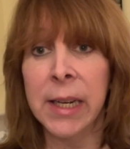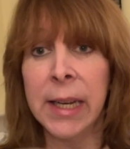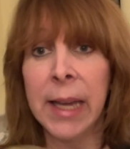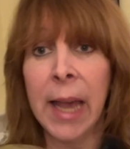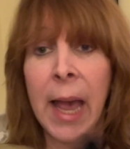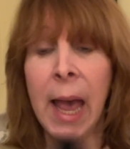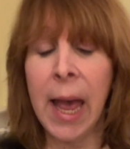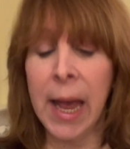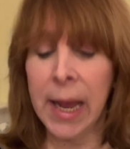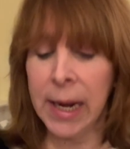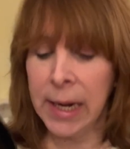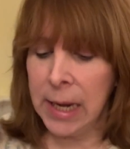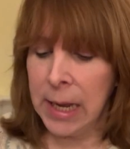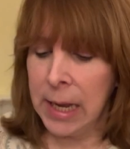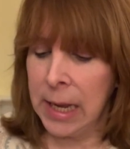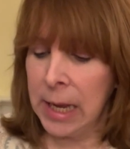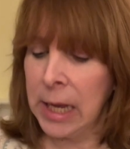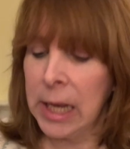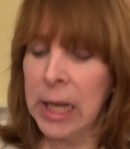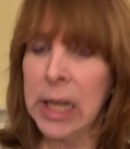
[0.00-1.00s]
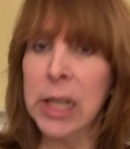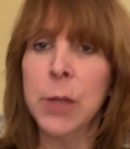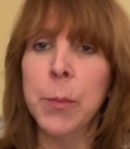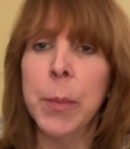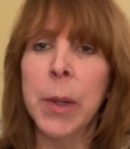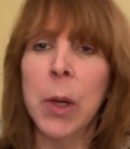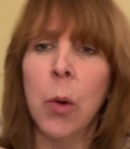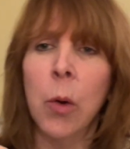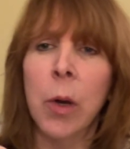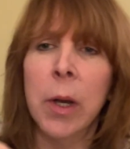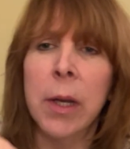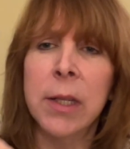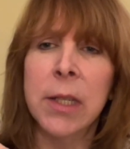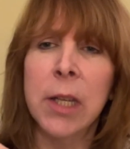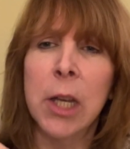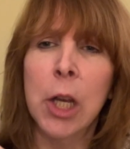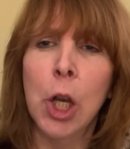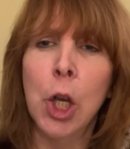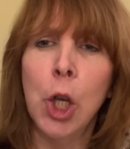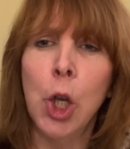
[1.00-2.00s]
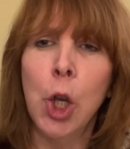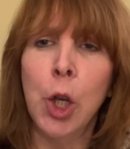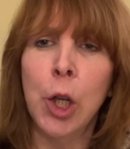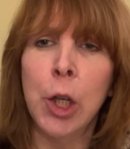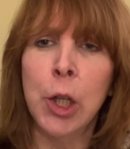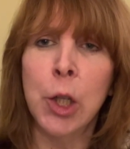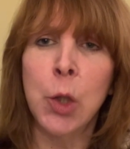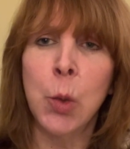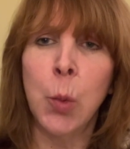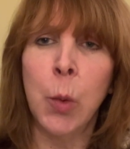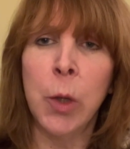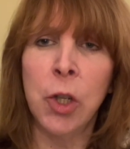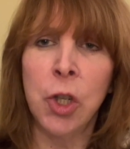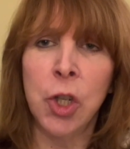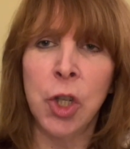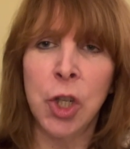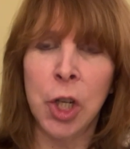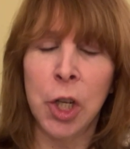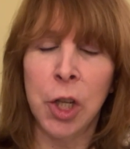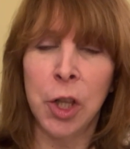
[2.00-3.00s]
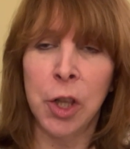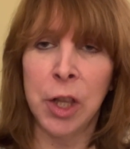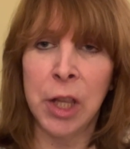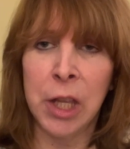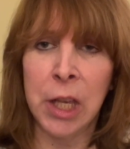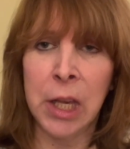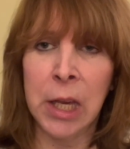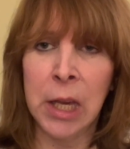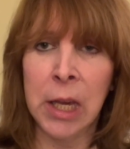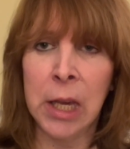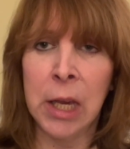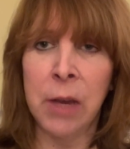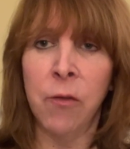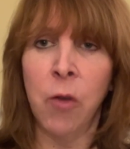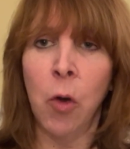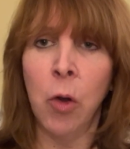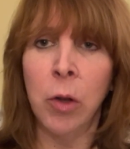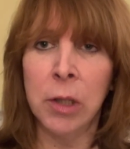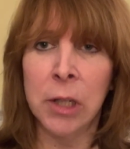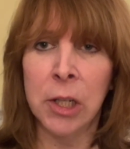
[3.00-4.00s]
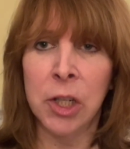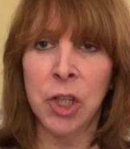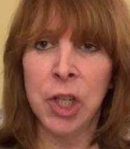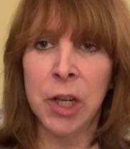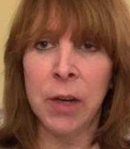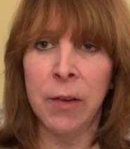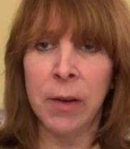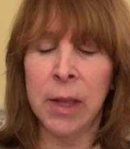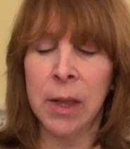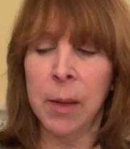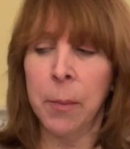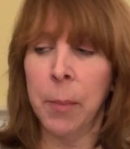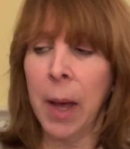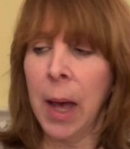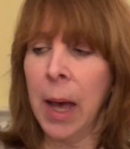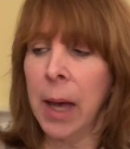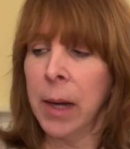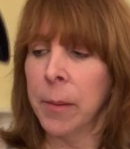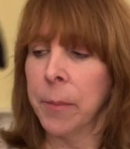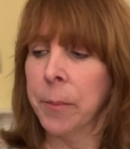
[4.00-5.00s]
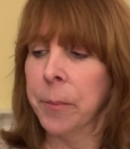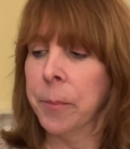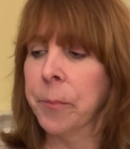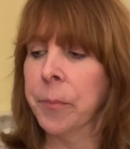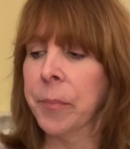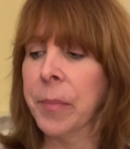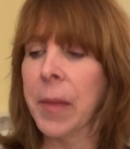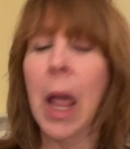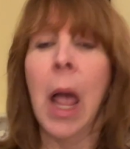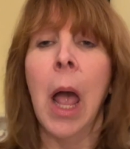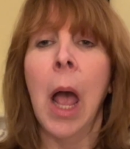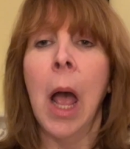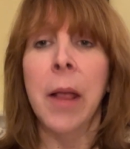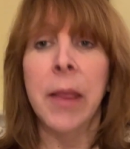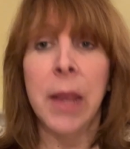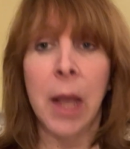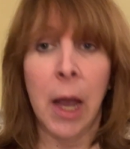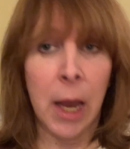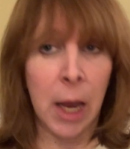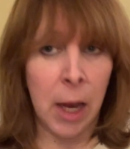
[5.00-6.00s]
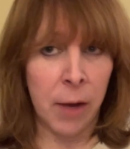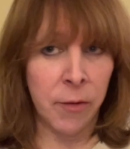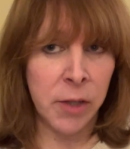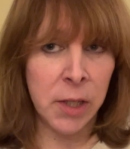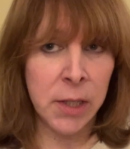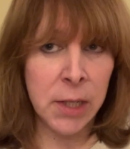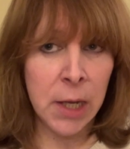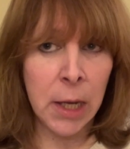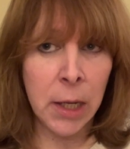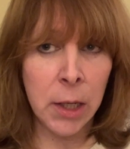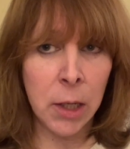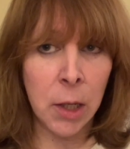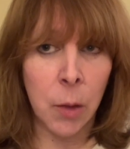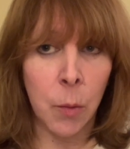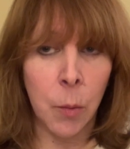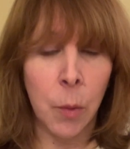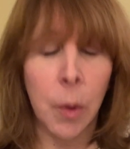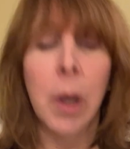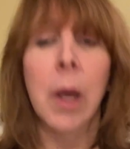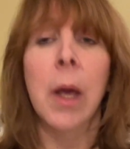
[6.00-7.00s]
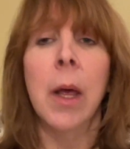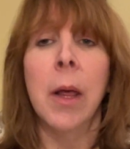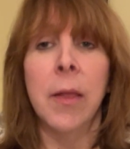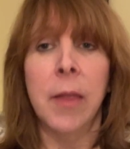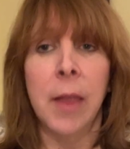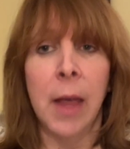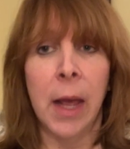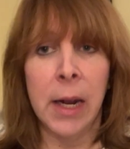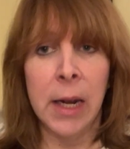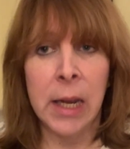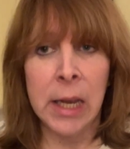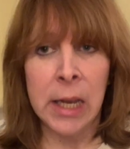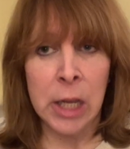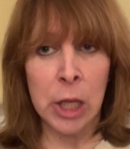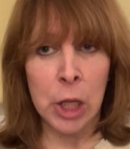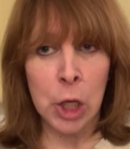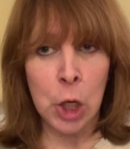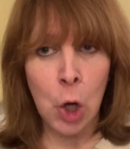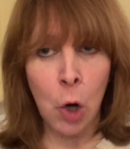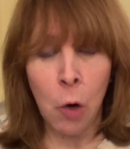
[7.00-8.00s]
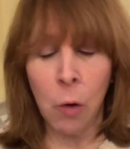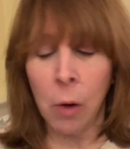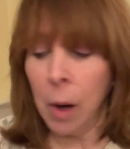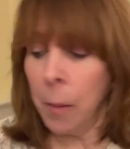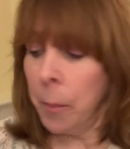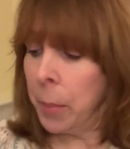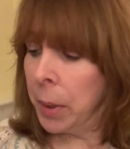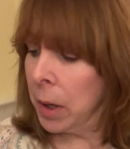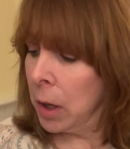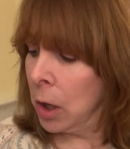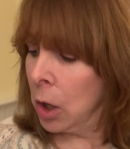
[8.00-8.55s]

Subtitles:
it can is because you can switch the voltage here at the bottom. Now I have to tell you that in Europe,